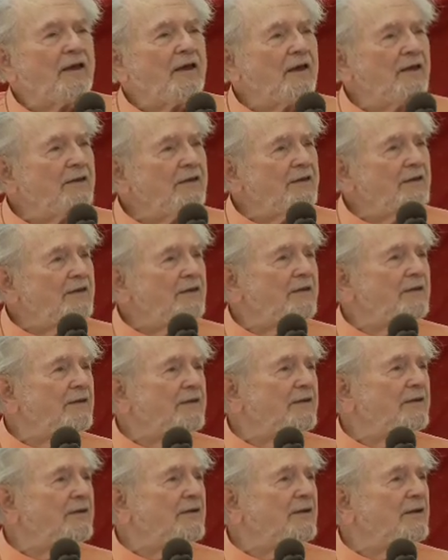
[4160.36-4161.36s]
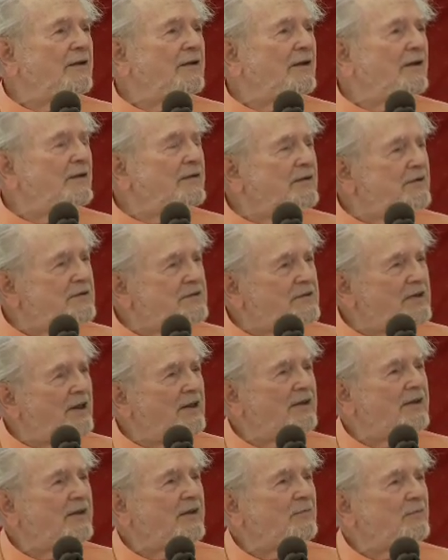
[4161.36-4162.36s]
in
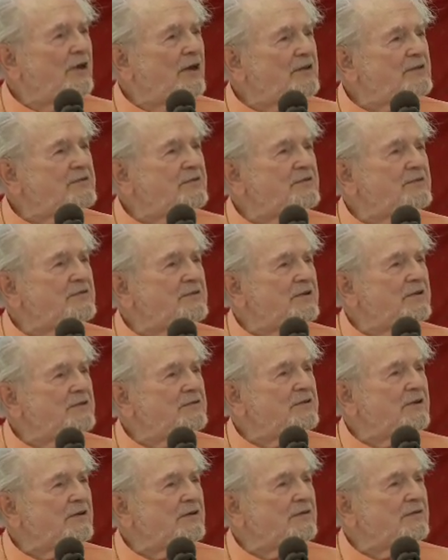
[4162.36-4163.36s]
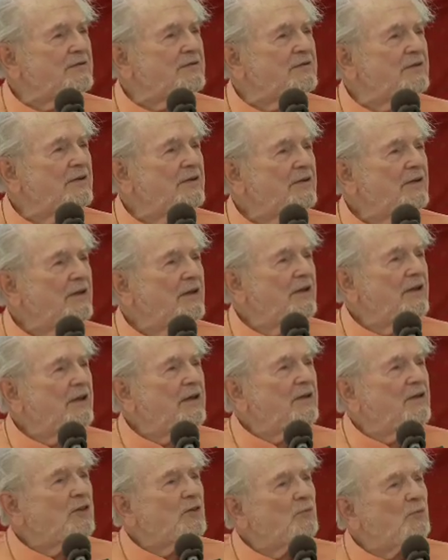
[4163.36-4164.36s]
understanding Master's teachings,
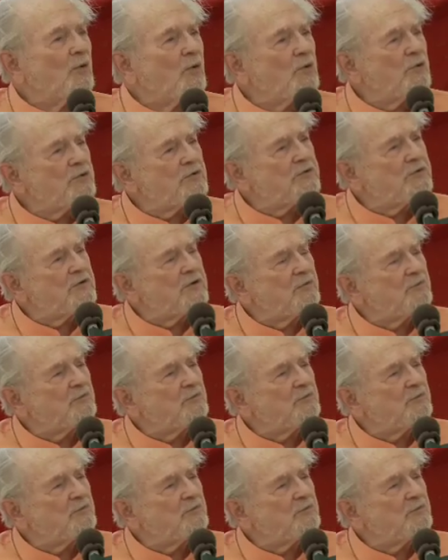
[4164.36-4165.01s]
the most